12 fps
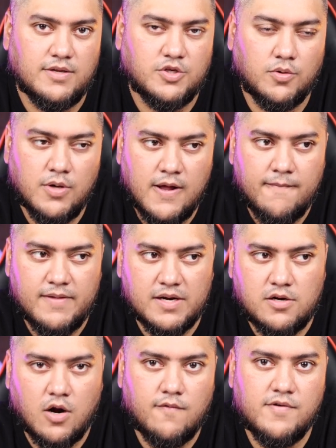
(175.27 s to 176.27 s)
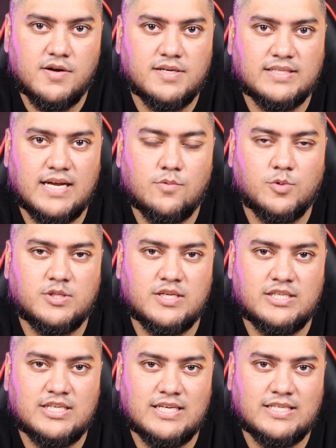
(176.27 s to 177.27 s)
So a curvier design would
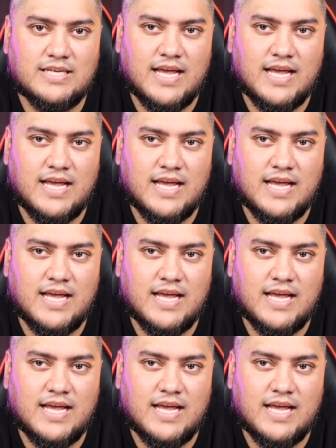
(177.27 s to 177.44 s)
suggest